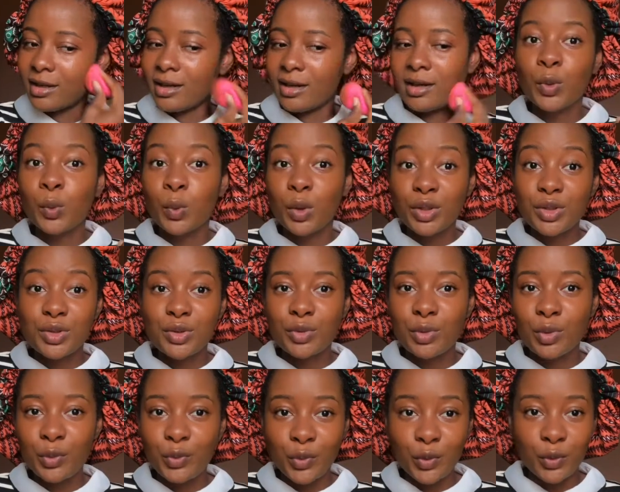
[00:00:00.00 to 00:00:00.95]
If you want to
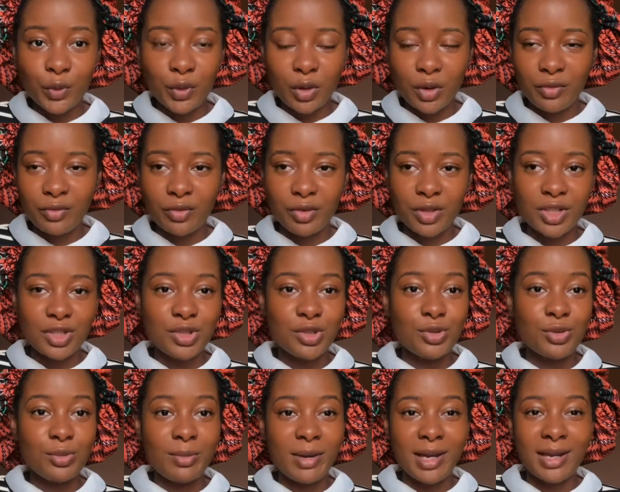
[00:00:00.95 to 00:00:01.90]
go full coverage,
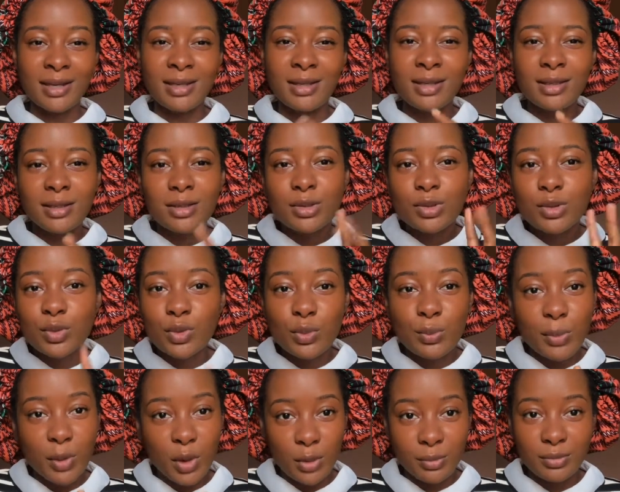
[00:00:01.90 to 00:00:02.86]
you might need 2
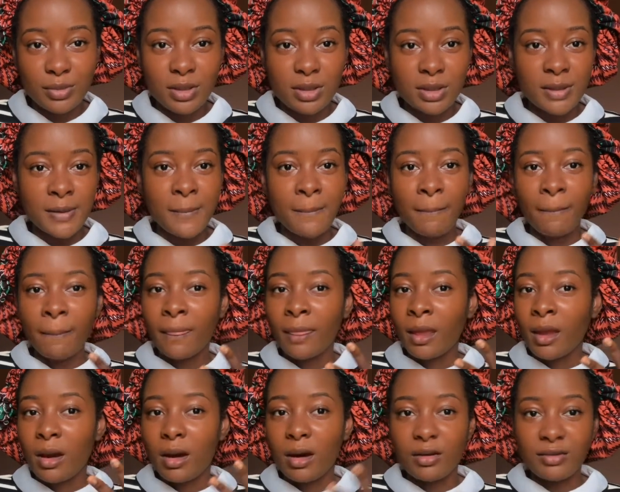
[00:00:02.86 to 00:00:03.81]
pumps
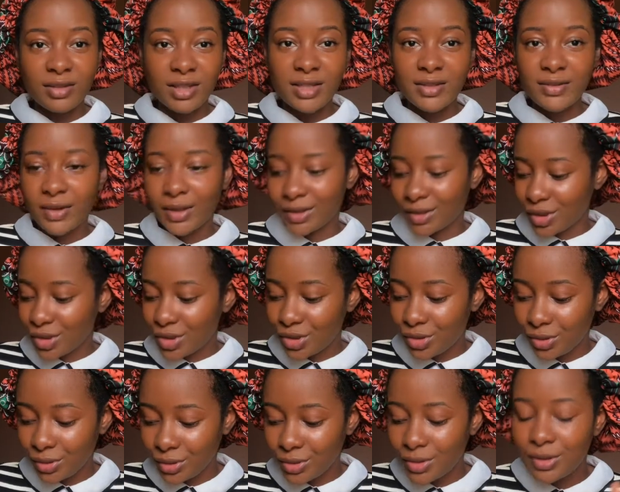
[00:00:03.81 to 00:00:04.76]
of this
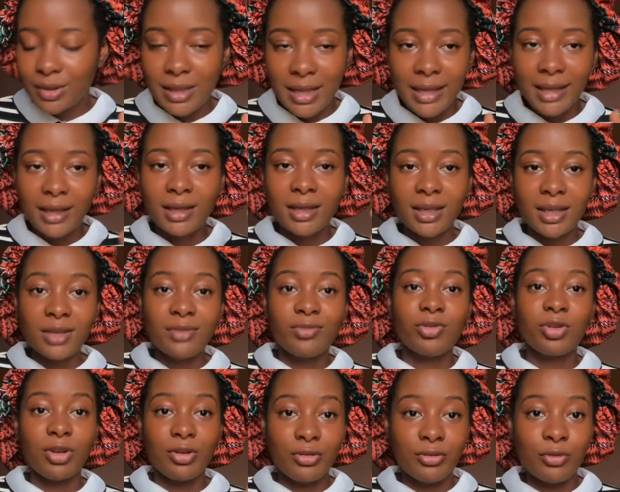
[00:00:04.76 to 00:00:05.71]
foundation to like give
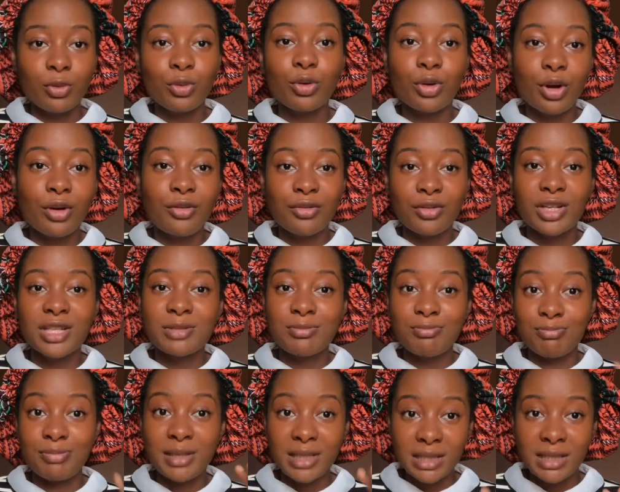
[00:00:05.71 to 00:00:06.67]
you a full coverage
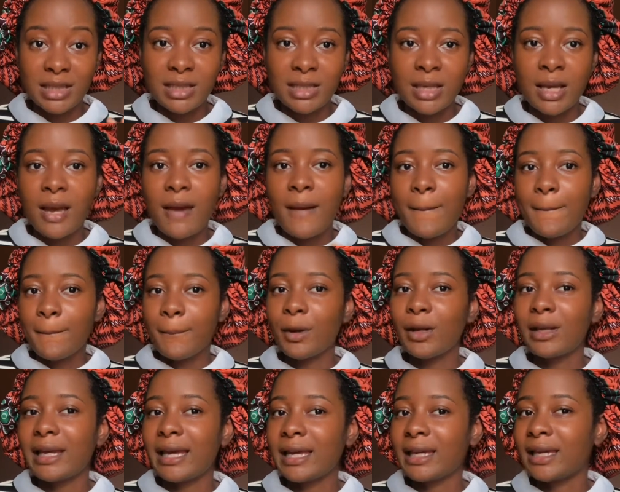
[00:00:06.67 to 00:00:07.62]
bit,
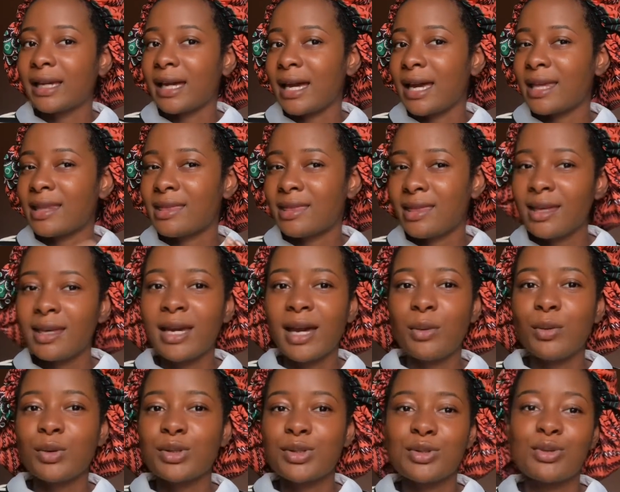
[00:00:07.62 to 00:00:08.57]
but like I think I
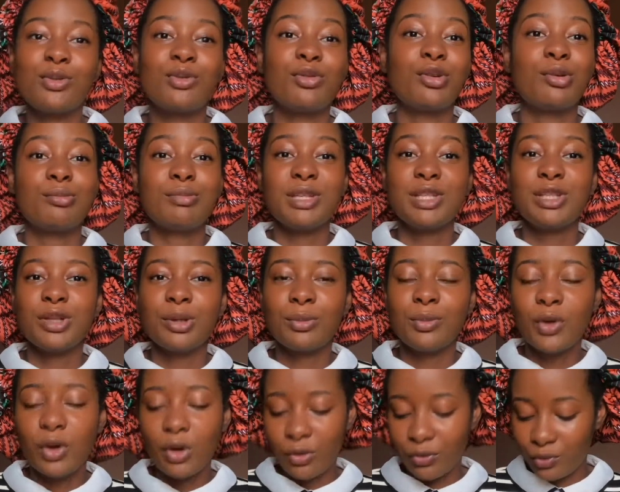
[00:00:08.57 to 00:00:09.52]
want to go for medium
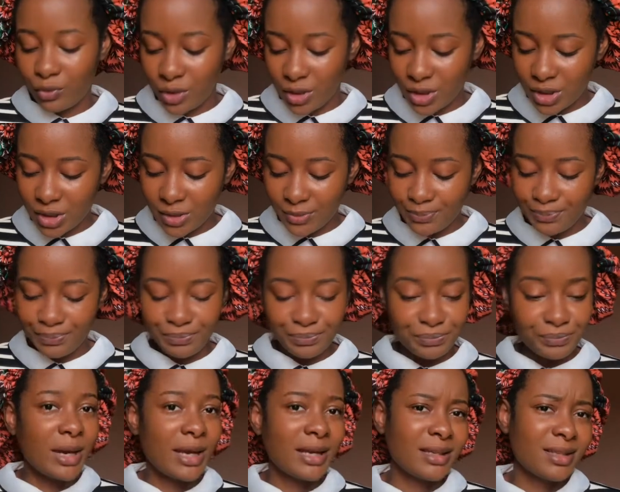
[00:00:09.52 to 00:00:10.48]
coverage,
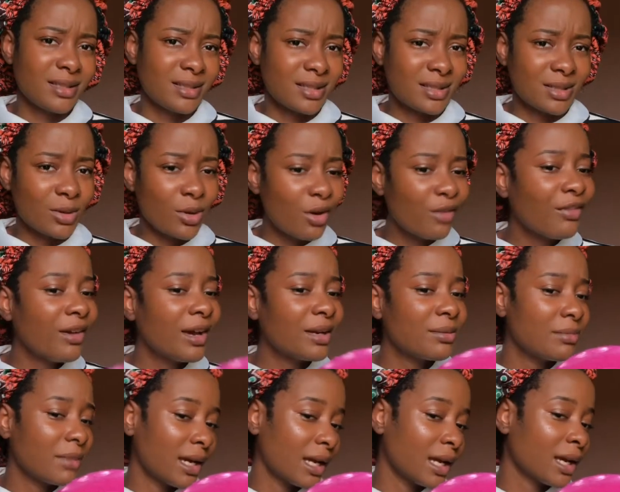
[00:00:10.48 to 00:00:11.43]
and it's covered
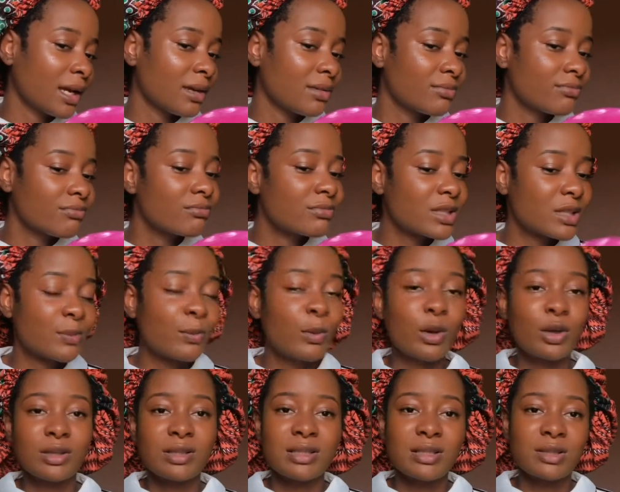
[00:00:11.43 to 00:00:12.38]
my
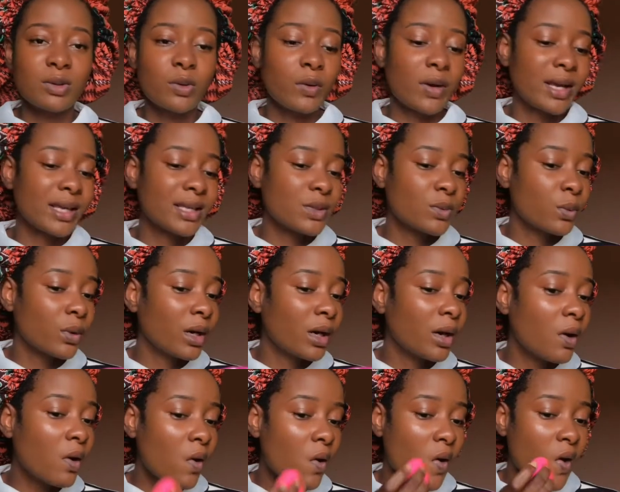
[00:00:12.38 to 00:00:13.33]
spots quite
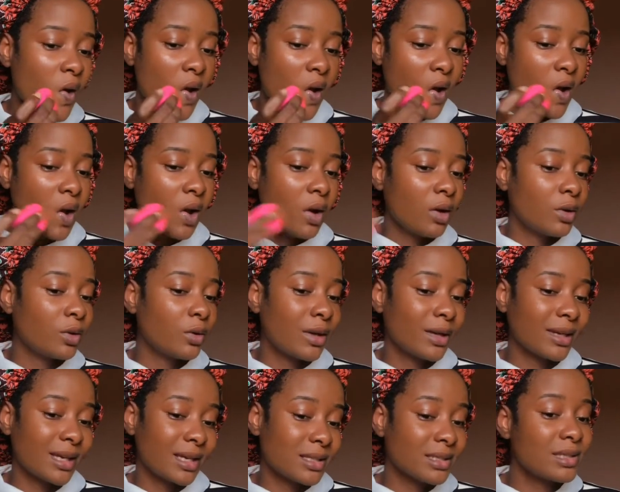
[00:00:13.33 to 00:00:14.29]
well, although
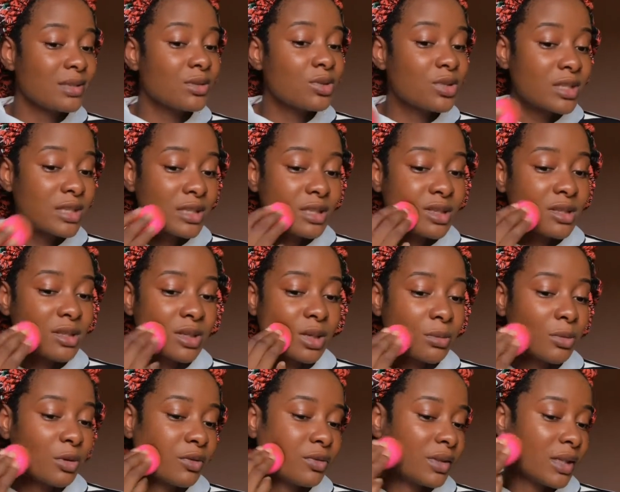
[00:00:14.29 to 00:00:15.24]
I can still see
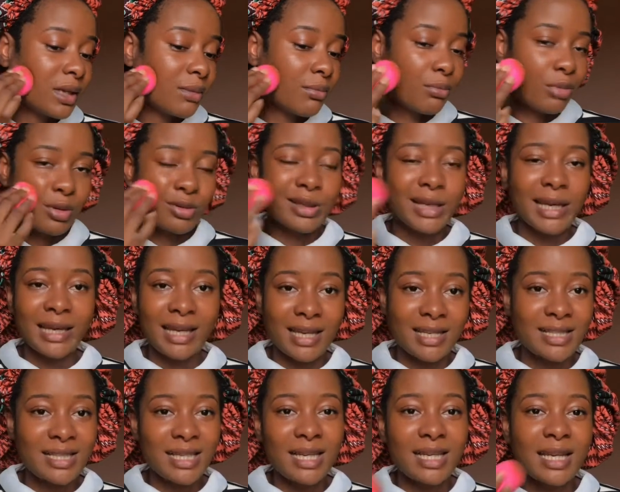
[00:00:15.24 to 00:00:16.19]
some of them. But like I
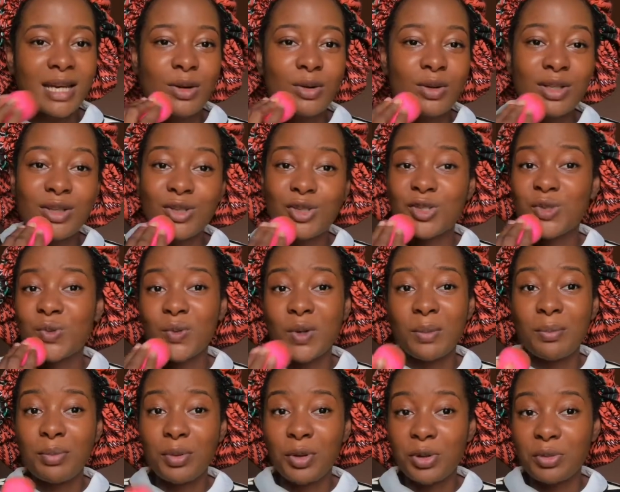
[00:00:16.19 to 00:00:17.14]
said, I only used
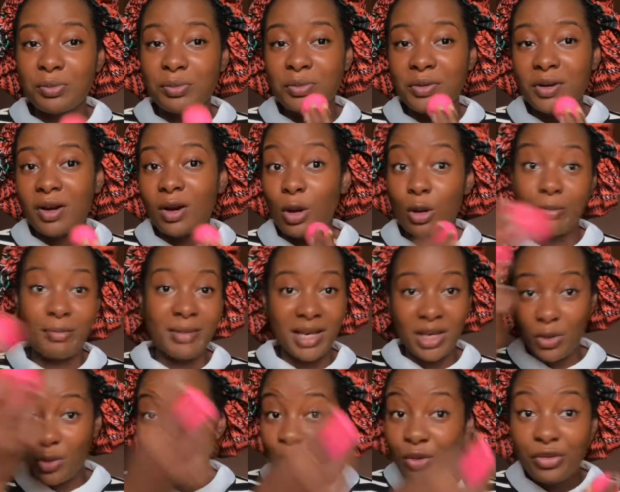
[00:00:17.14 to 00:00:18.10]
1 pump on my
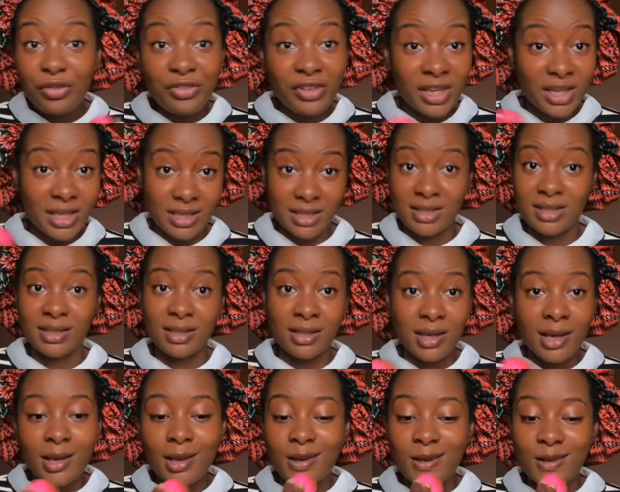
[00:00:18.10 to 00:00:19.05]
whole face,
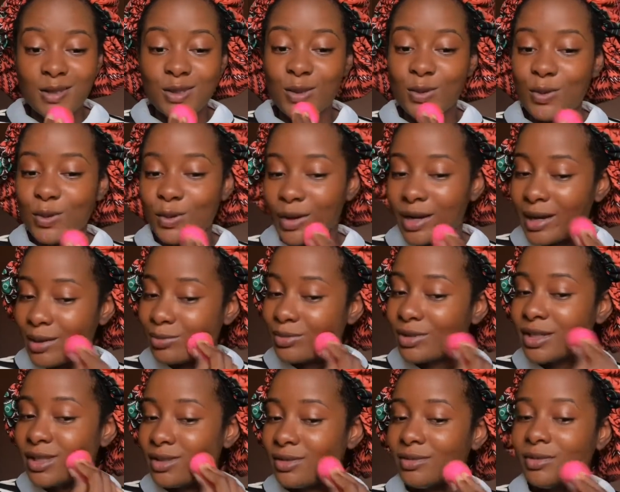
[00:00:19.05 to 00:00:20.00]
so I
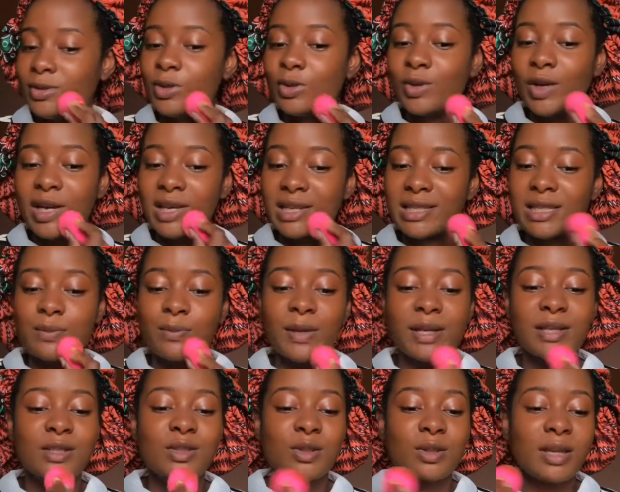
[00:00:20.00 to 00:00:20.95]
mean, you don't
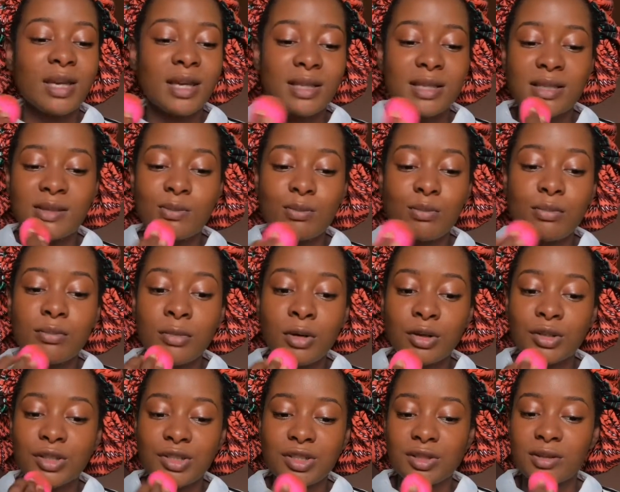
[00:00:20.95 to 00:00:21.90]
expect to get
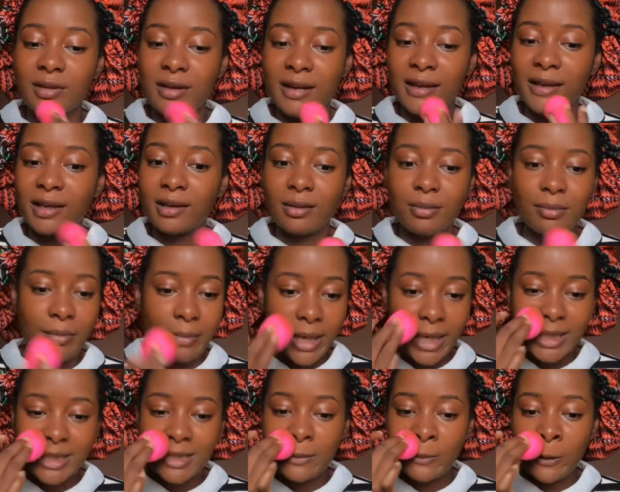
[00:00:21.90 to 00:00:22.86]
much like
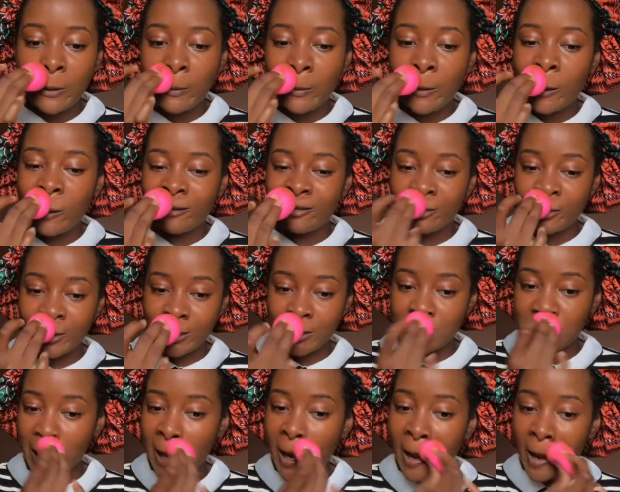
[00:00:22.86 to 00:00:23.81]
maximum
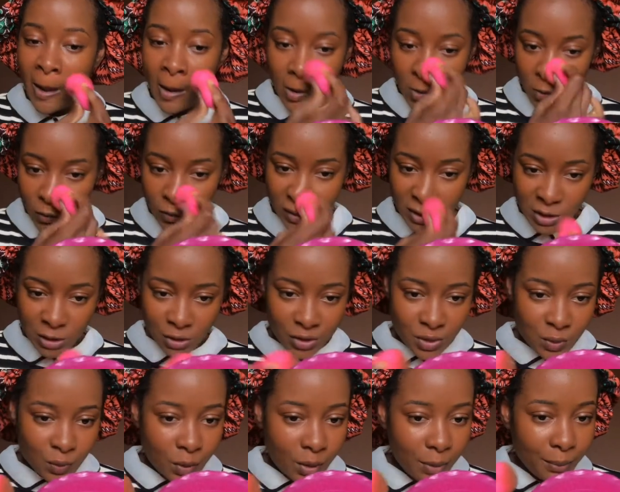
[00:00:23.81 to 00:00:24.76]
coverage with
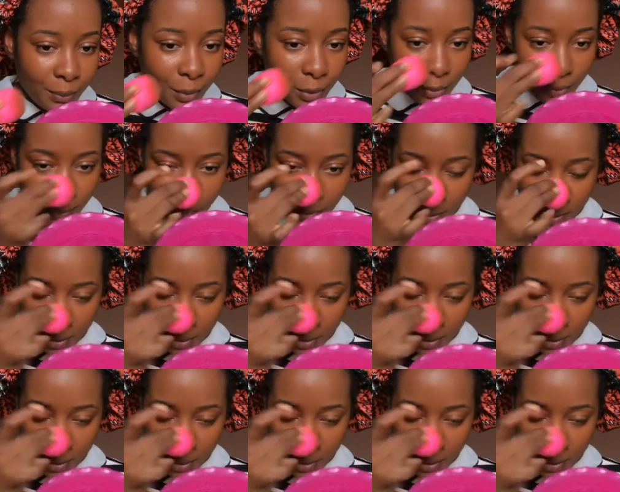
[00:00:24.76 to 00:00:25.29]
just 1 pump.